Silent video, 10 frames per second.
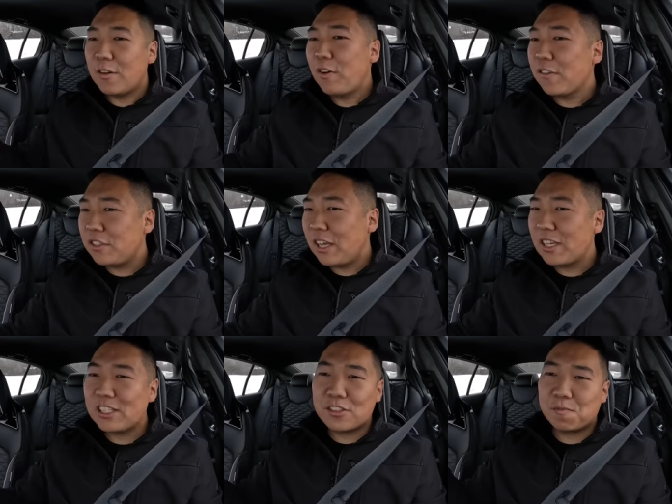
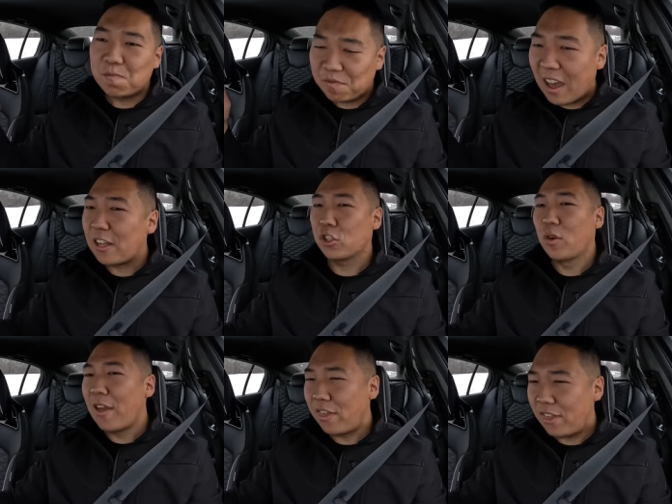M5CS is
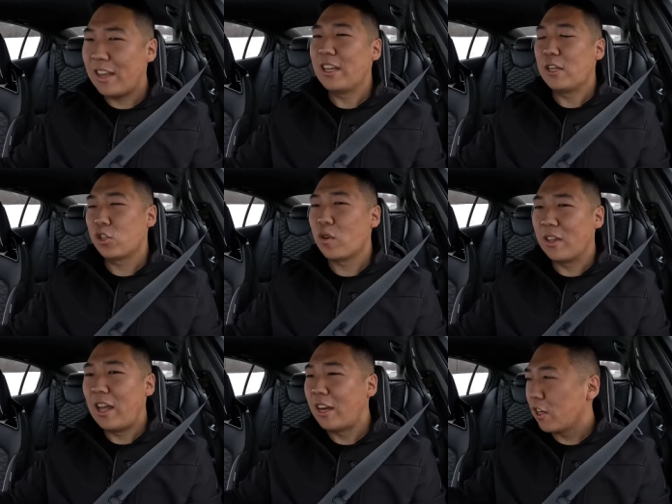faster, I think, in a
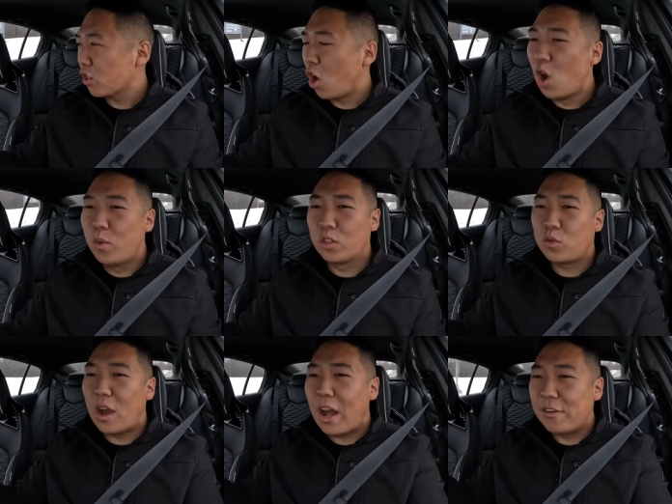straight line because it's all-wheel
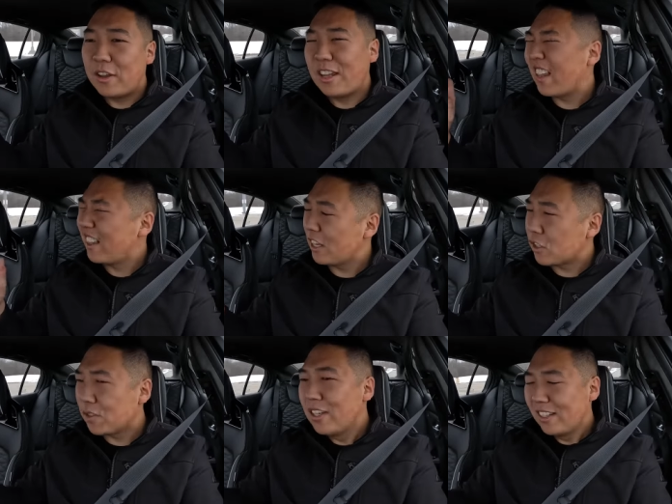drive, and that thing
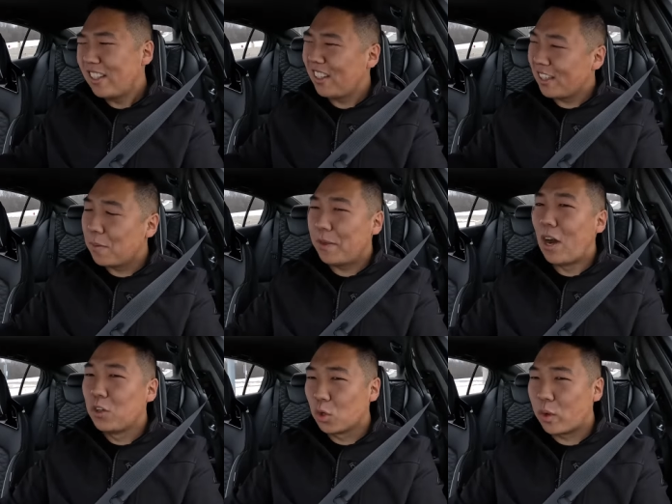is, I think, a bit
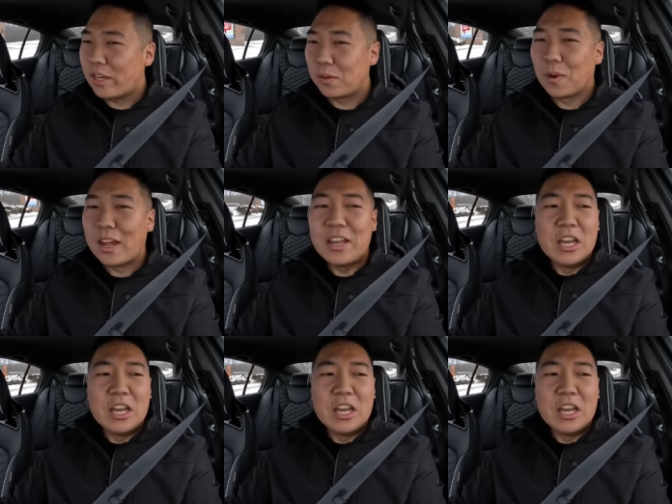underrated, right?